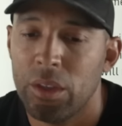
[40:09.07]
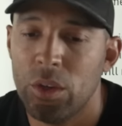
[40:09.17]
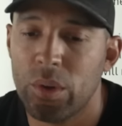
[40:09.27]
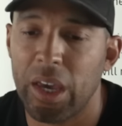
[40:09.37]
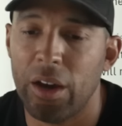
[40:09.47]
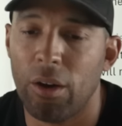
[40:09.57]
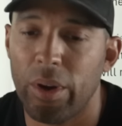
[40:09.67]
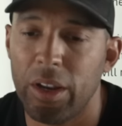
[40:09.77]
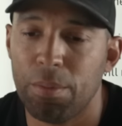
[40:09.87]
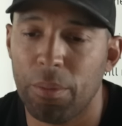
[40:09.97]
UK
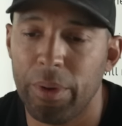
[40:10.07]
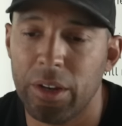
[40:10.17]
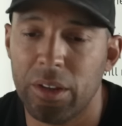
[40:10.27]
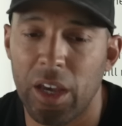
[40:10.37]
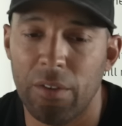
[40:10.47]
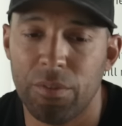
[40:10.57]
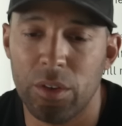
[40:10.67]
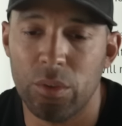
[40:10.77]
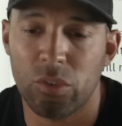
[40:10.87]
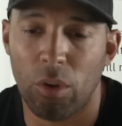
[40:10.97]
already permitted Kiev to
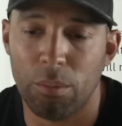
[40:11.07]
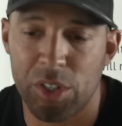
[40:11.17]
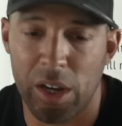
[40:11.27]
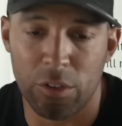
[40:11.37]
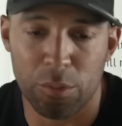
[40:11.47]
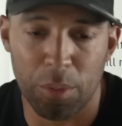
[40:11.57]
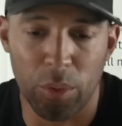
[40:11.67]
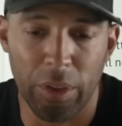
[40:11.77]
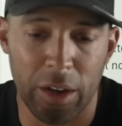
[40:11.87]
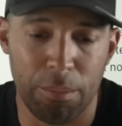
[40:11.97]
use storm shadows, but
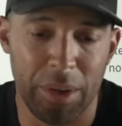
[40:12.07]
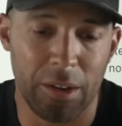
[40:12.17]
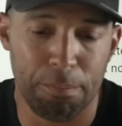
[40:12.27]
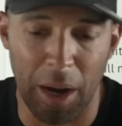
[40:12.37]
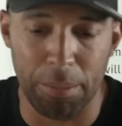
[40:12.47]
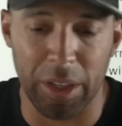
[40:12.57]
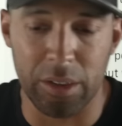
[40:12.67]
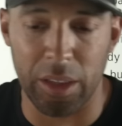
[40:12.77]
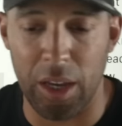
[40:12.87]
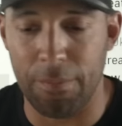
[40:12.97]
will not admit it
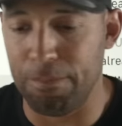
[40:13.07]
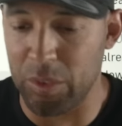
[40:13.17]
publicly.